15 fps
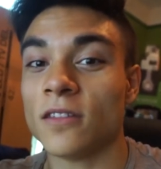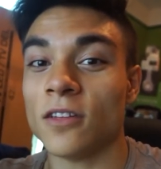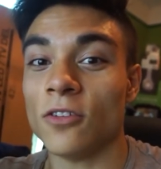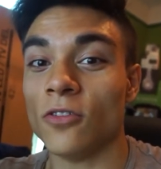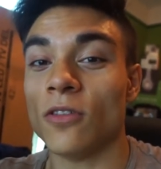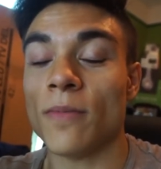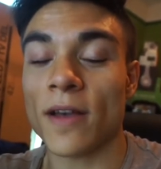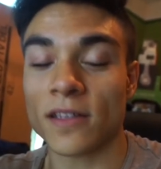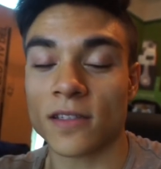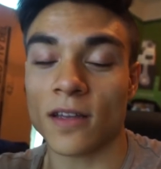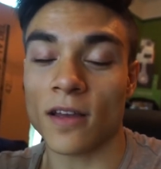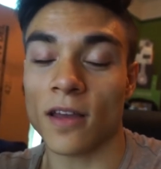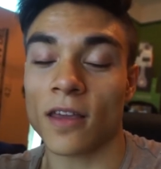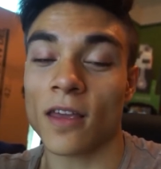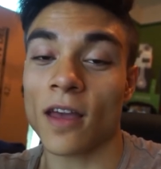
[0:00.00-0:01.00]
to do the best
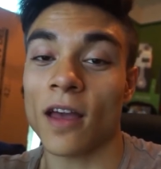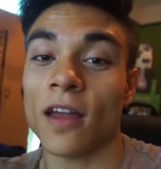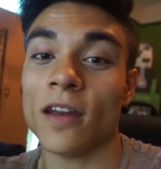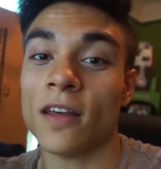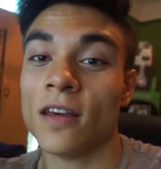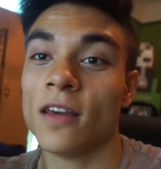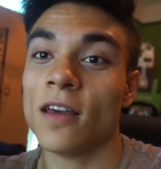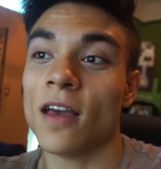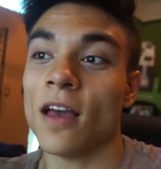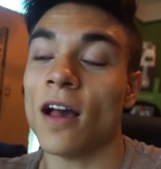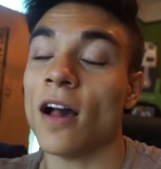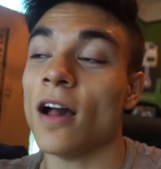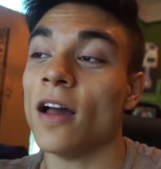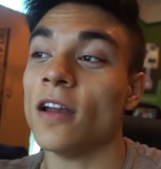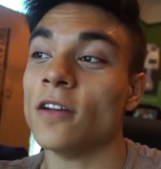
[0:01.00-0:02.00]
that I can,
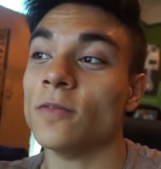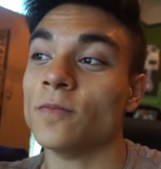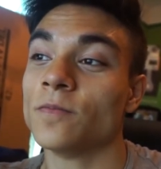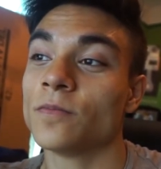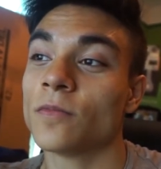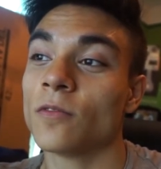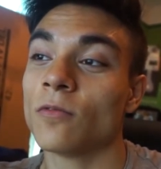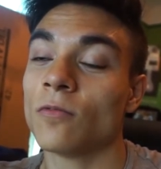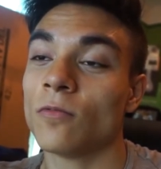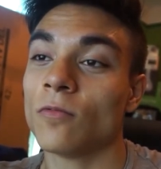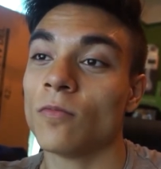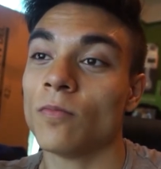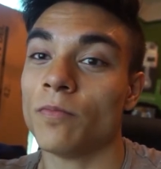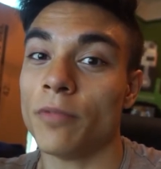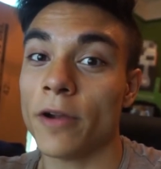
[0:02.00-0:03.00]
and
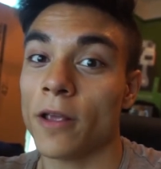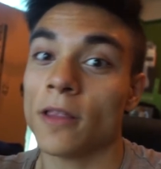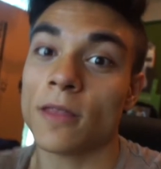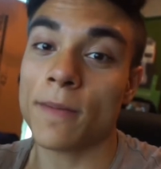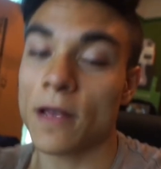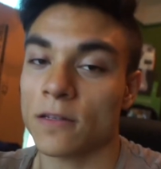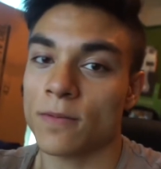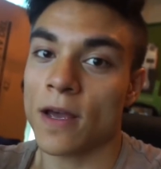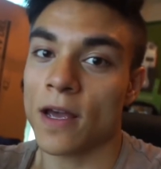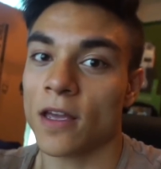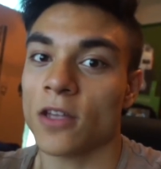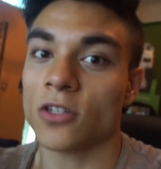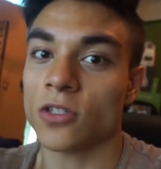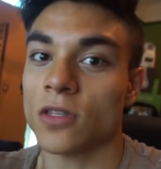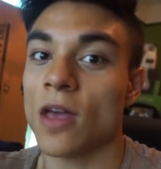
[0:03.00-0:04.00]
bring the best
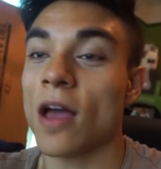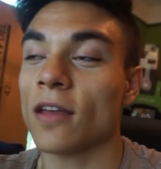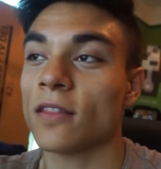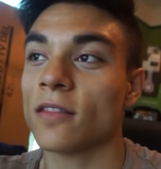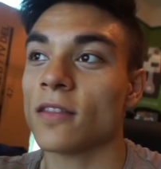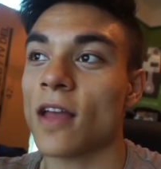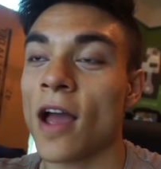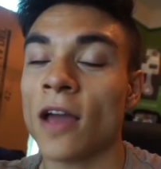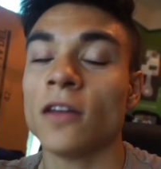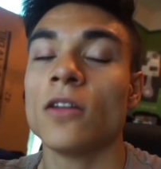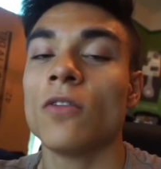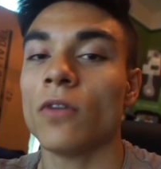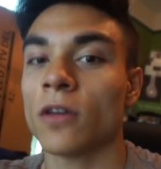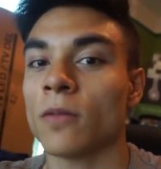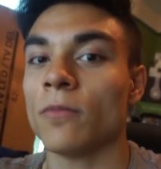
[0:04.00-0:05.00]
package that I
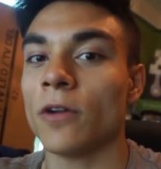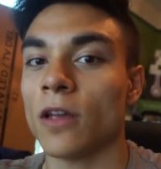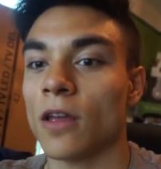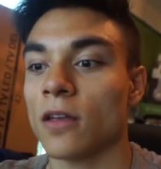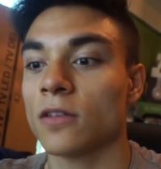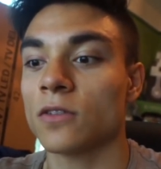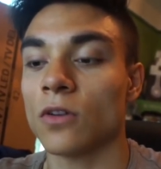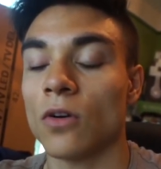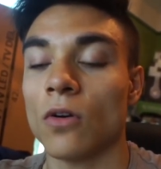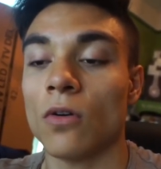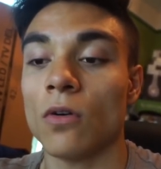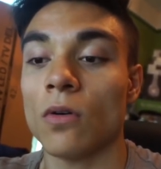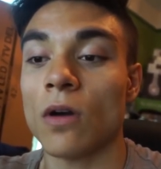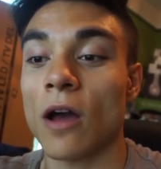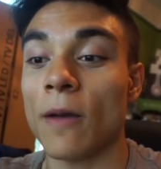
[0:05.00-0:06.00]
know I can bring.
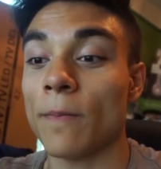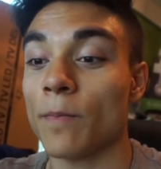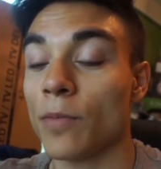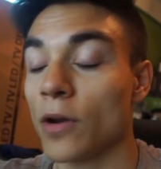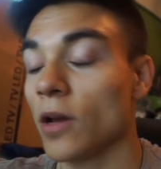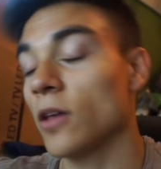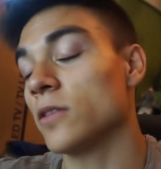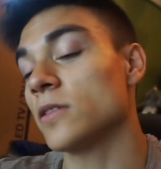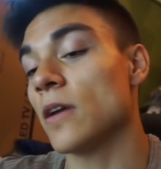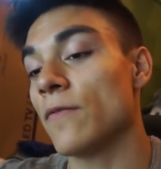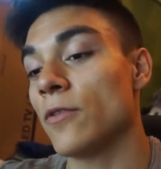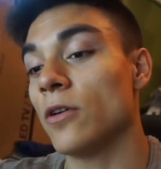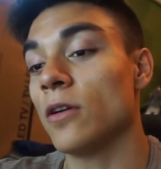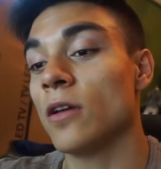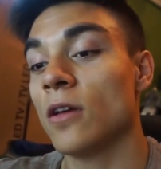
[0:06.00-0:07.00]
So I'm putting all this
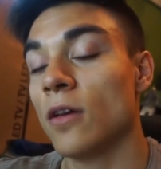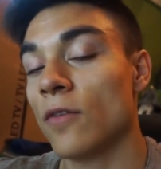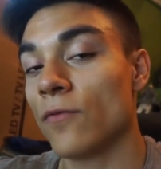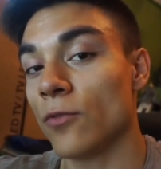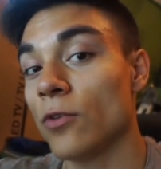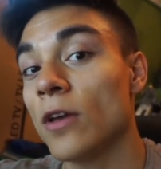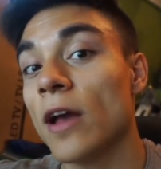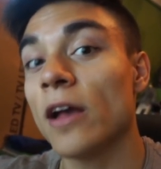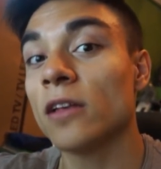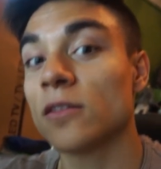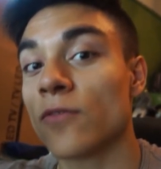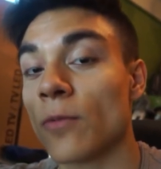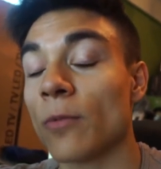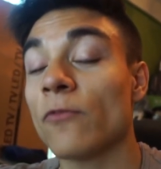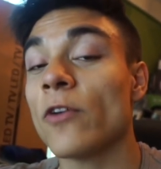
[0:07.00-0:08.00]
effort for you guys,
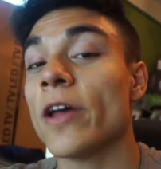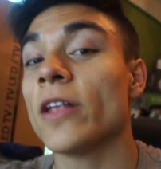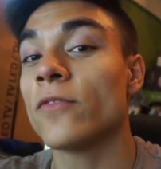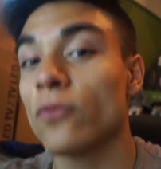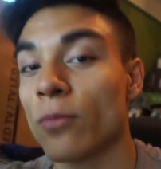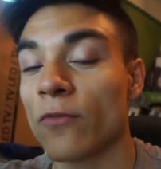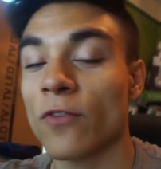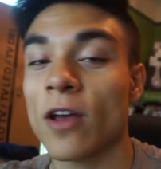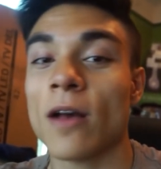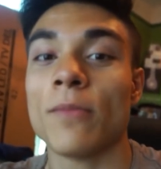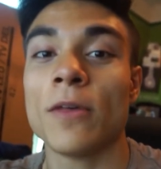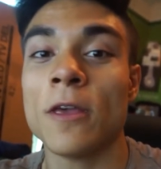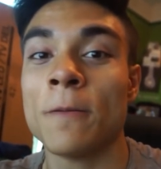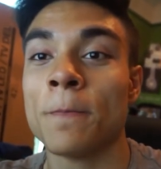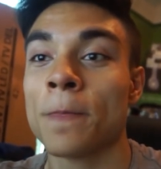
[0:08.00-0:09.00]
for my friends, for my
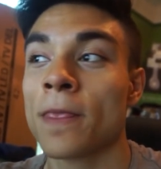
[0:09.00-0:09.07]
family,